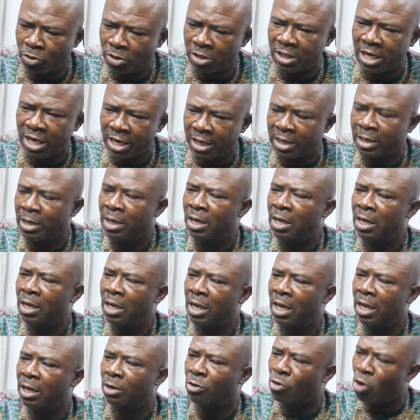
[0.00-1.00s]
take
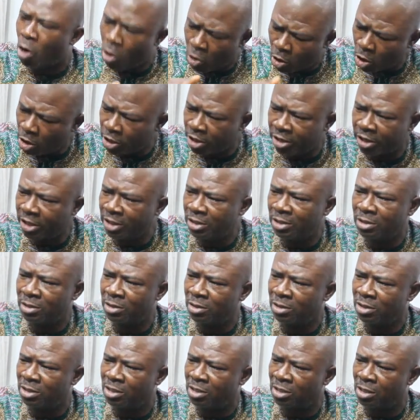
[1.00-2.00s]
concrete
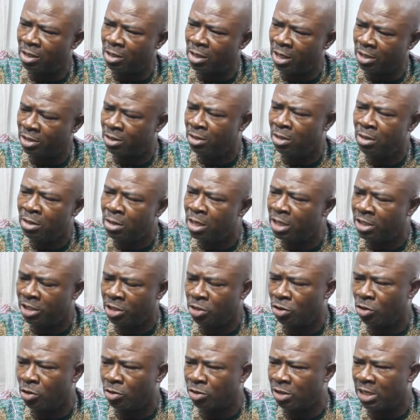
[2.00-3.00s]

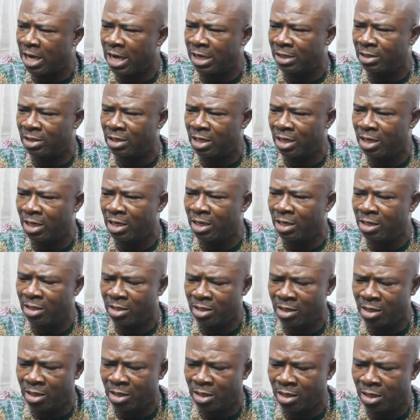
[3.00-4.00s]
decisions as
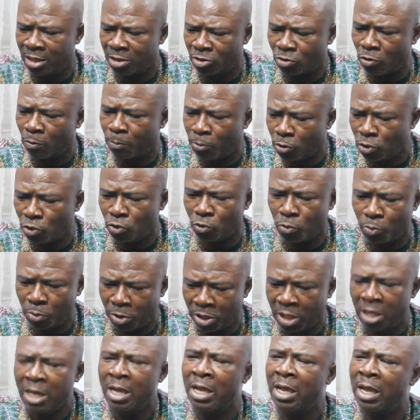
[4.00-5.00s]
it's supposed to
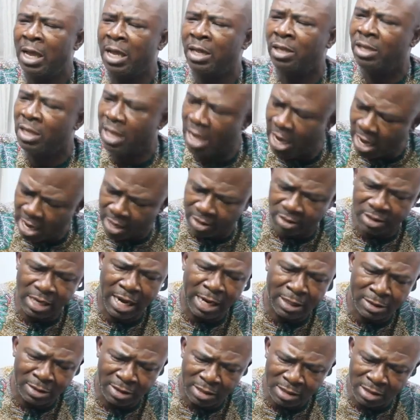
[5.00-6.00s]
be. Yes,
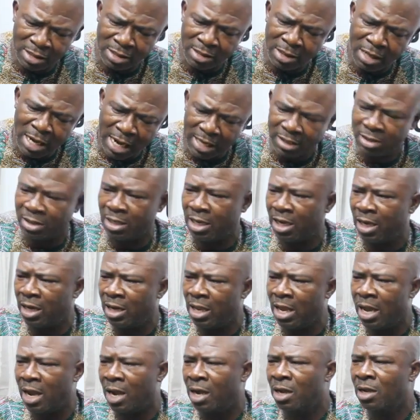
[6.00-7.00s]
and that's the
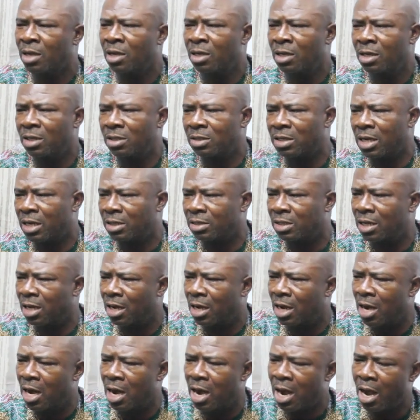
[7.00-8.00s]
area it has
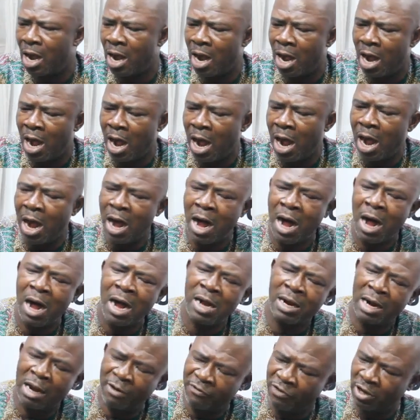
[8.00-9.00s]

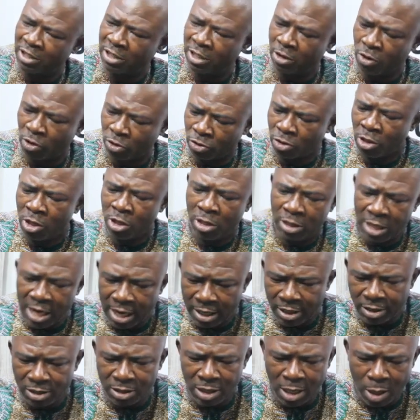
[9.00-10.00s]
affected us.
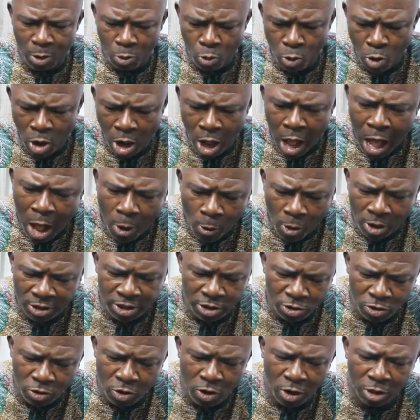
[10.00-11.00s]
There is what
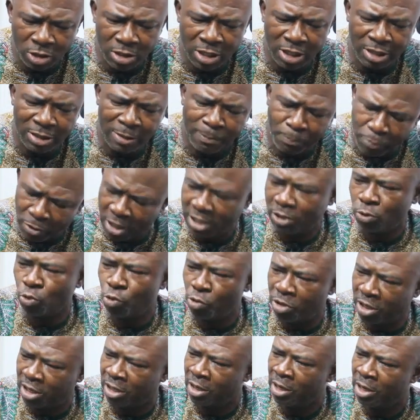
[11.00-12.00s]
is called the press
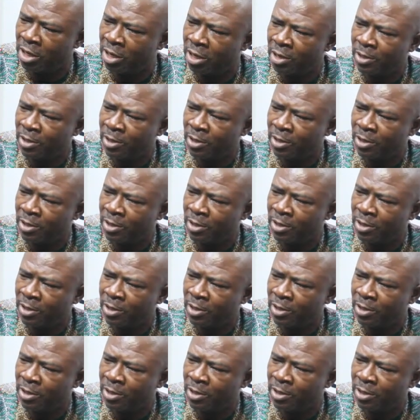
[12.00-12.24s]
week.